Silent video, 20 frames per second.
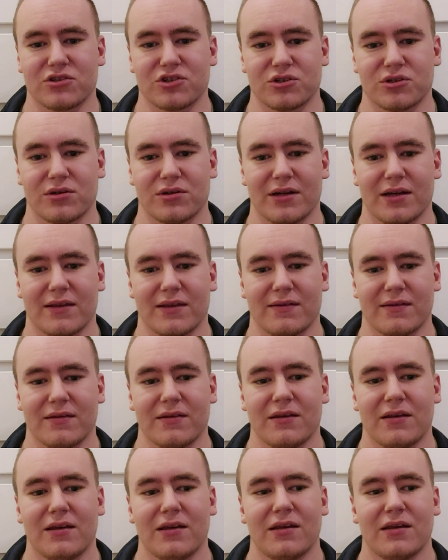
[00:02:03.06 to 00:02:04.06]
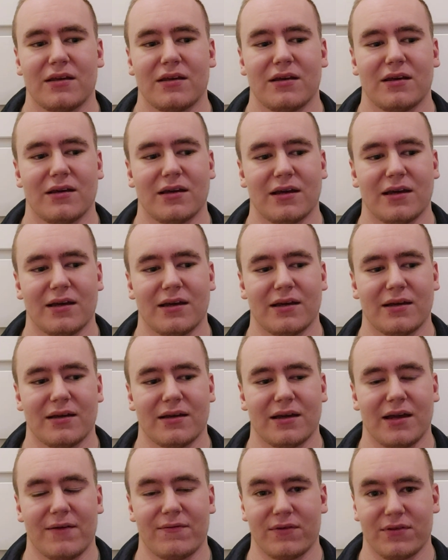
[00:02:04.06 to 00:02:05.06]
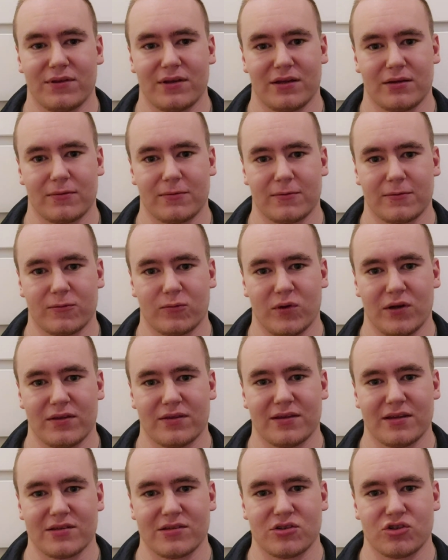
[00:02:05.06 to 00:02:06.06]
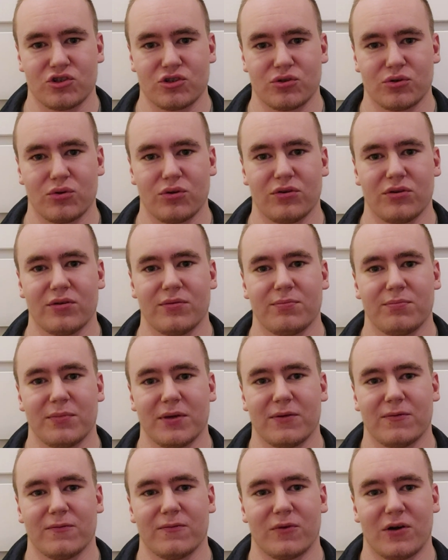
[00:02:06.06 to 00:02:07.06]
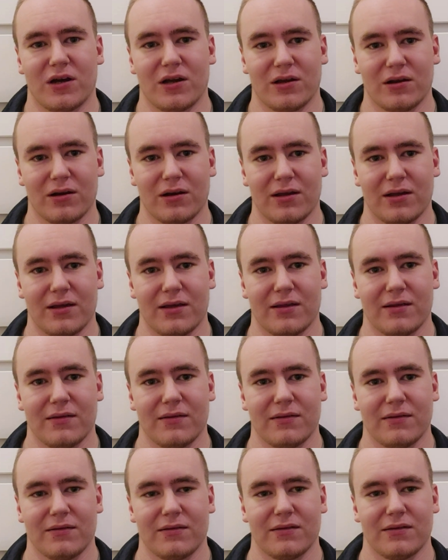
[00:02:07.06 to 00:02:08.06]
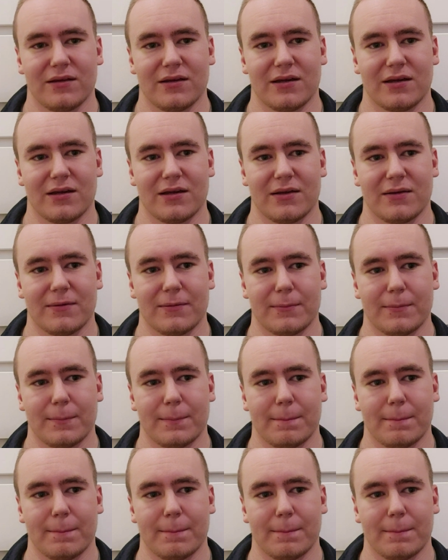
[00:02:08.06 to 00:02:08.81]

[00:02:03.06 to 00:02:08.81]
sure that everything went as it should, meanwhile the